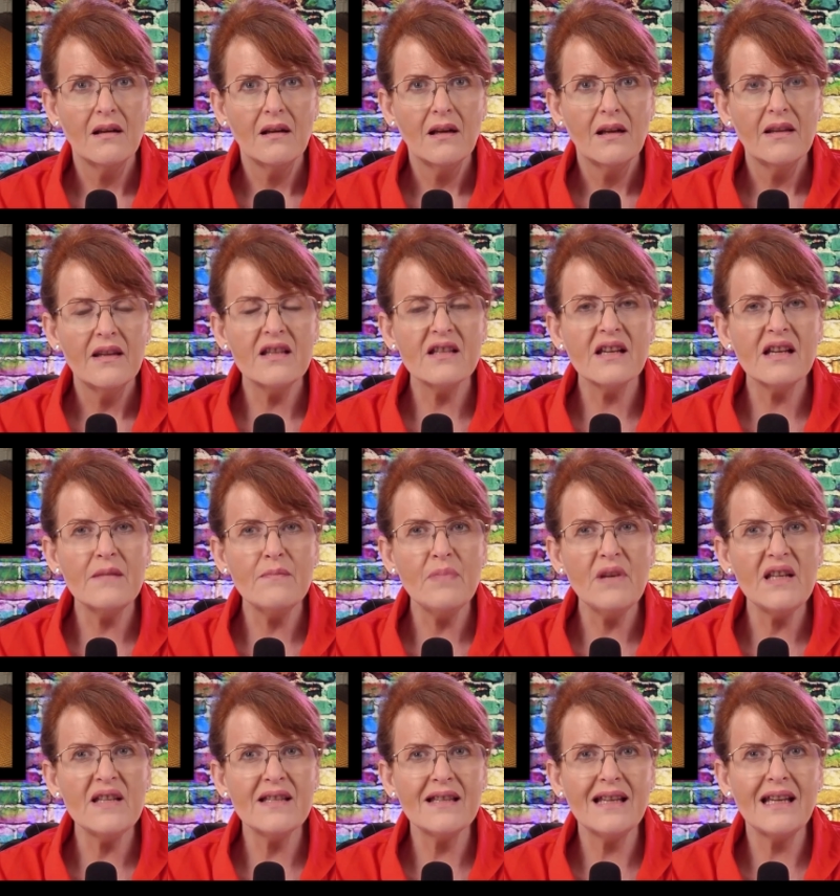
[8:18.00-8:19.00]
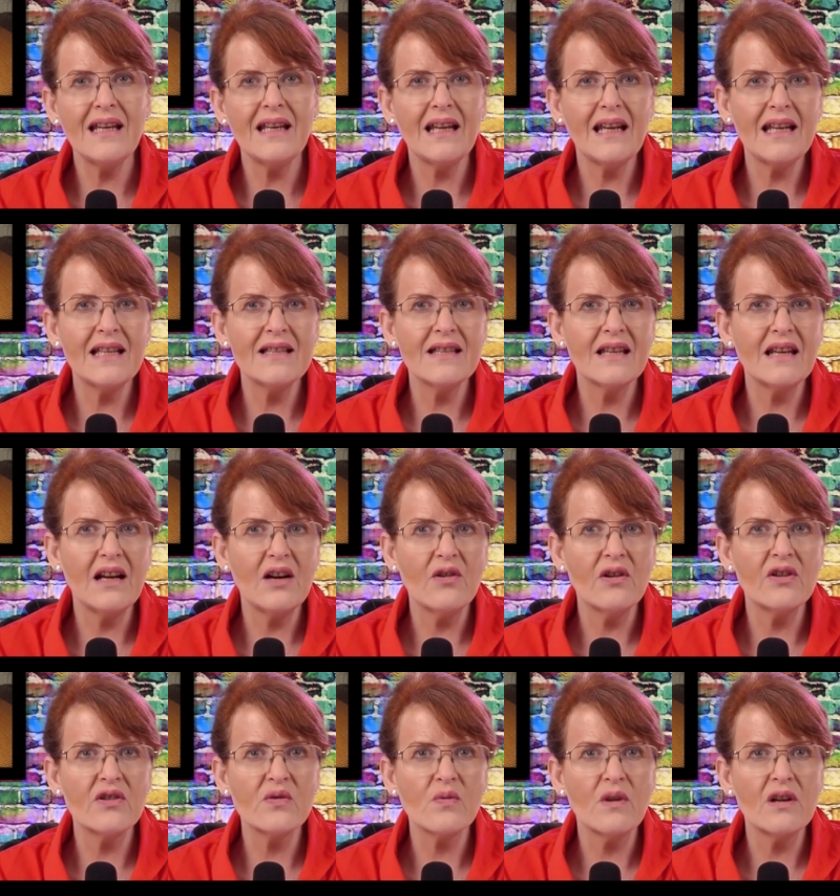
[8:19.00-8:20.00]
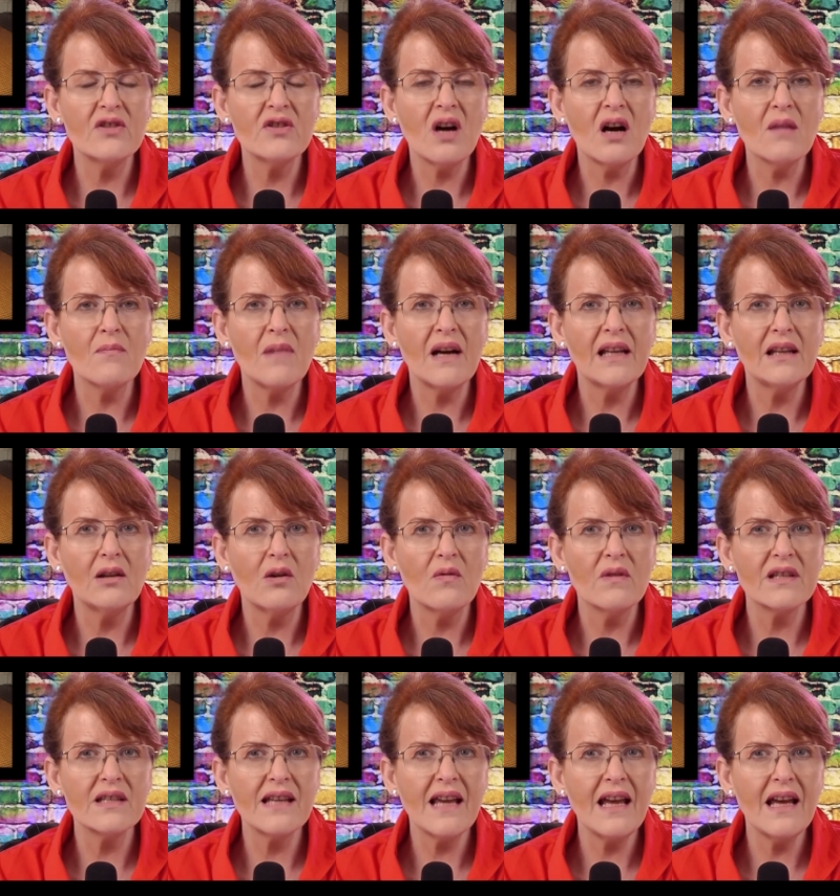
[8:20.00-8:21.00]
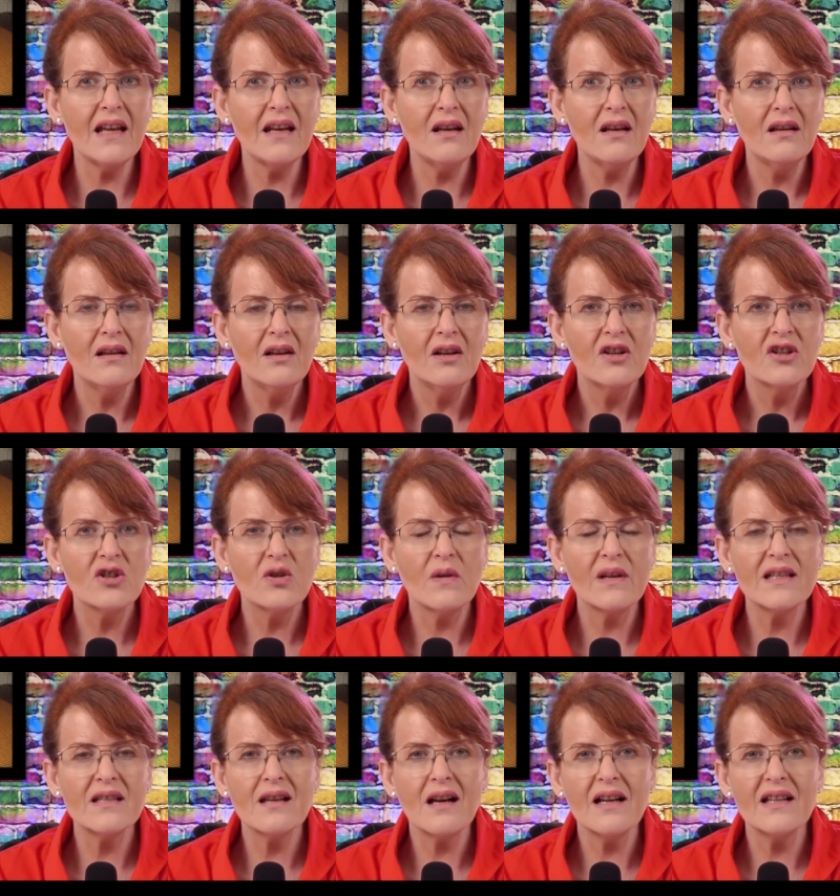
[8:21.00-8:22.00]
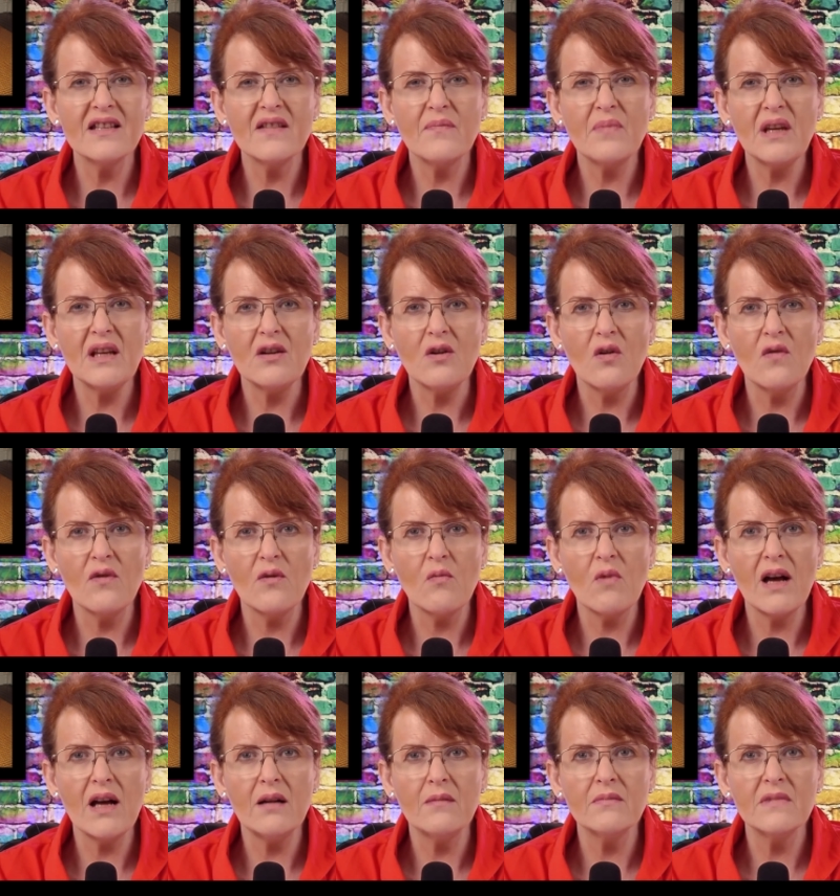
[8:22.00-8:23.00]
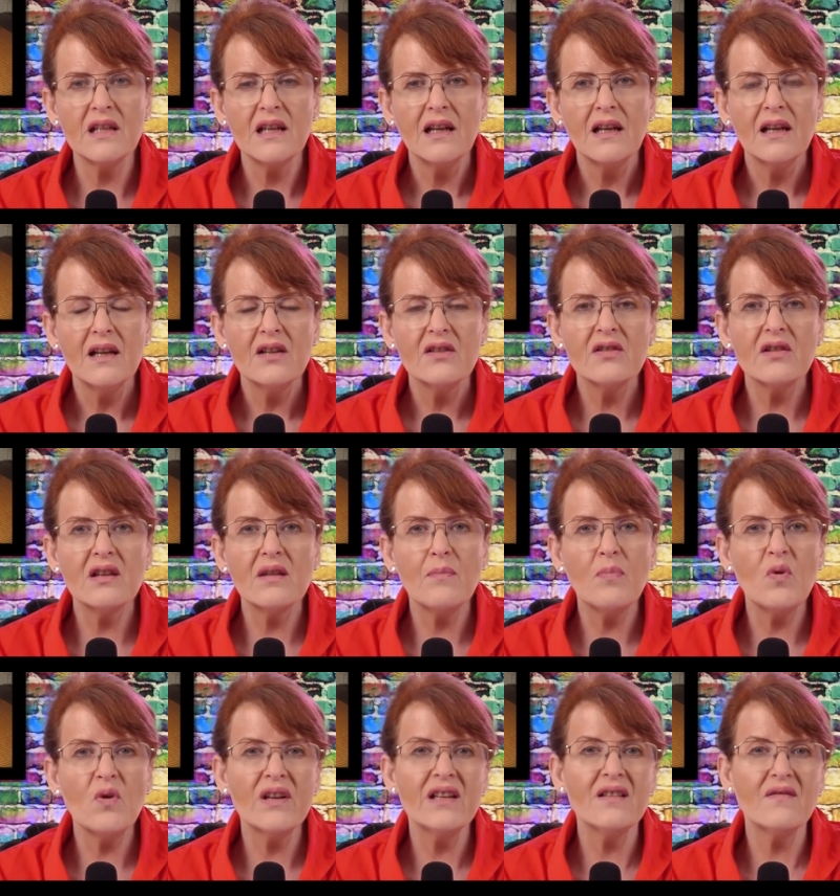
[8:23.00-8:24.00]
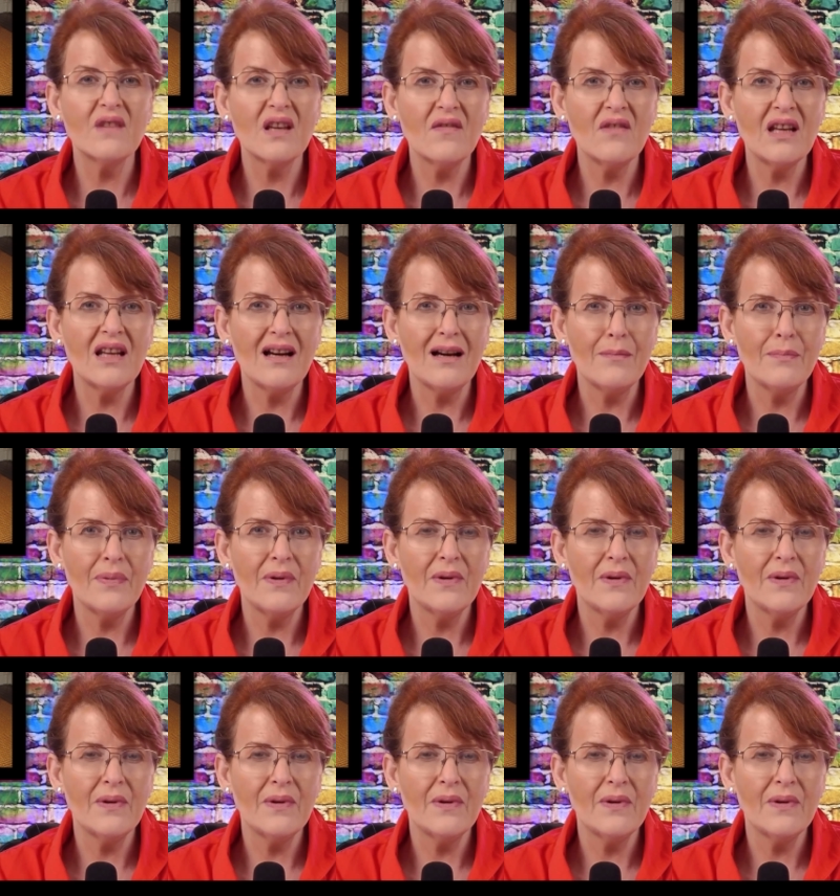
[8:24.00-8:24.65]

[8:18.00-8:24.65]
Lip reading: This can be seen in scenarios where a dog might lower its head, showing signs of being overwhelmed to the point of giving up.